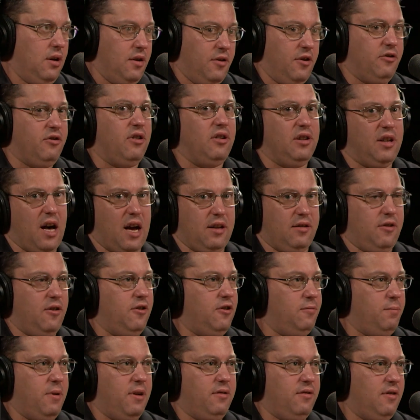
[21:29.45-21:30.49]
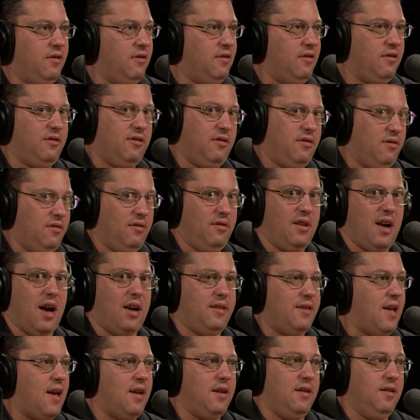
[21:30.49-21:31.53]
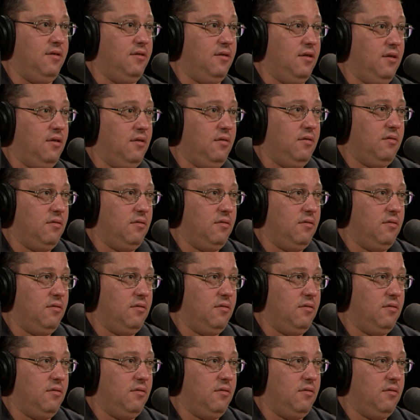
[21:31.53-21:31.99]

there's a lot to this business. It's not that easy.